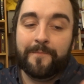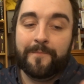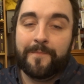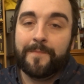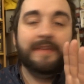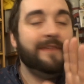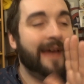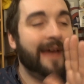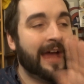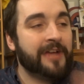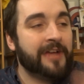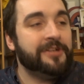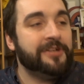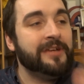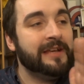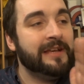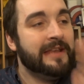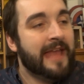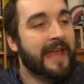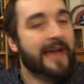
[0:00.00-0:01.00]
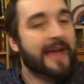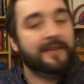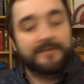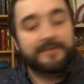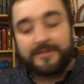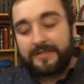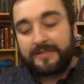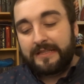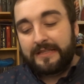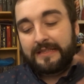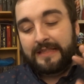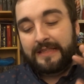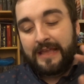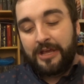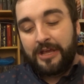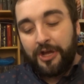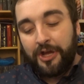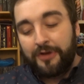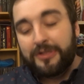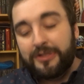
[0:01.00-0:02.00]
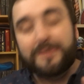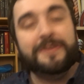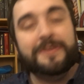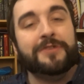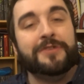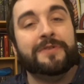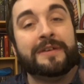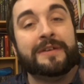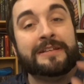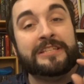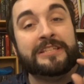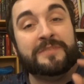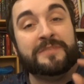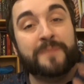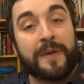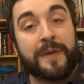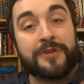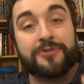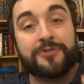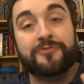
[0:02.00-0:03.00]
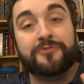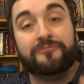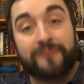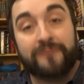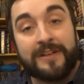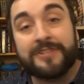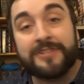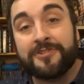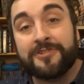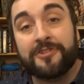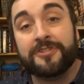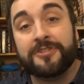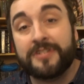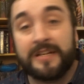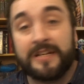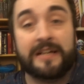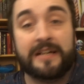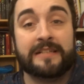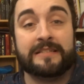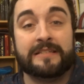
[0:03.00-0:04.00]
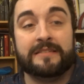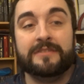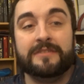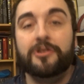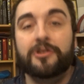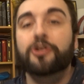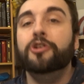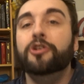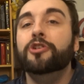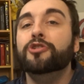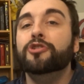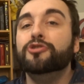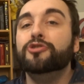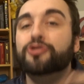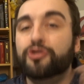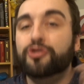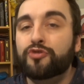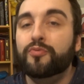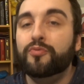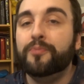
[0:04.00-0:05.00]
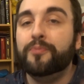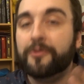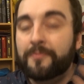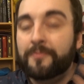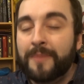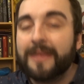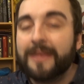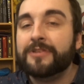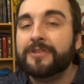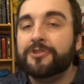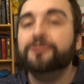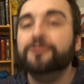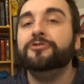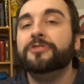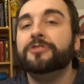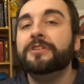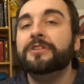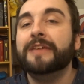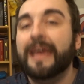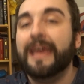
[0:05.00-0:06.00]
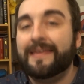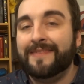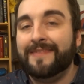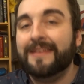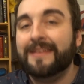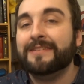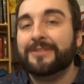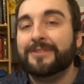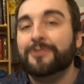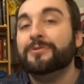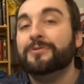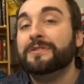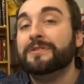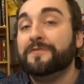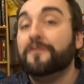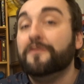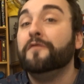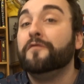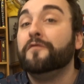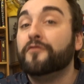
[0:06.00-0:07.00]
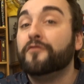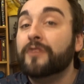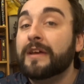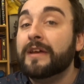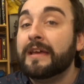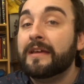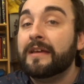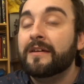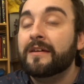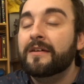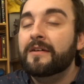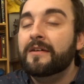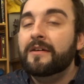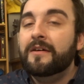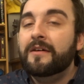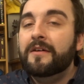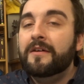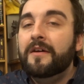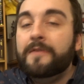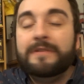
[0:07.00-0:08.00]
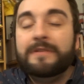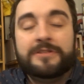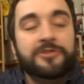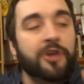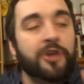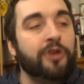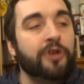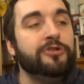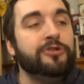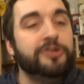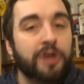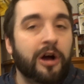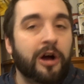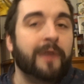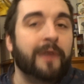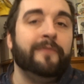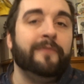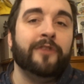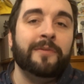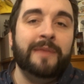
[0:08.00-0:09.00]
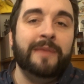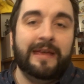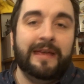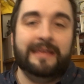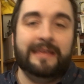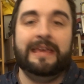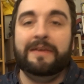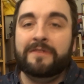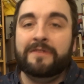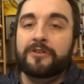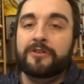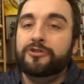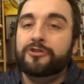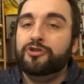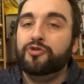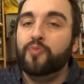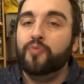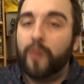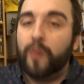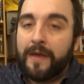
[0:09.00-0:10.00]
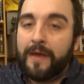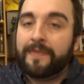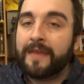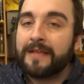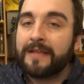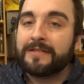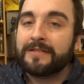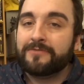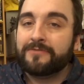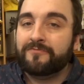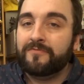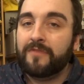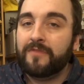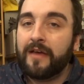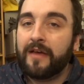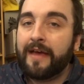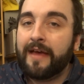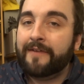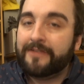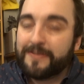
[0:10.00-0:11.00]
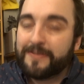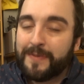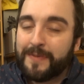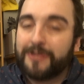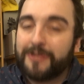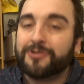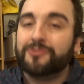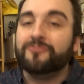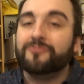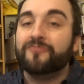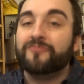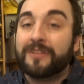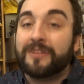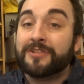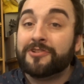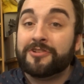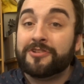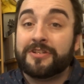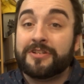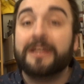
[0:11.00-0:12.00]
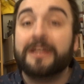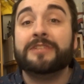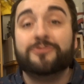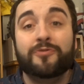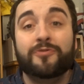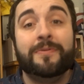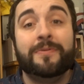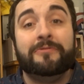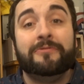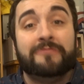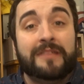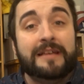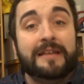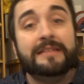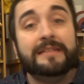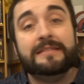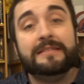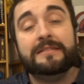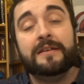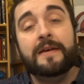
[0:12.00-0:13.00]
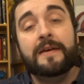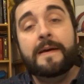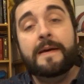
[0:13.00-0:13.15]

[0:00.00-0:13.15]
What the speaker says: They actually announced they're going to be doing special research tasks to permit you to get these lures for free. There's no time frame yet given to when these special research tasks will be released,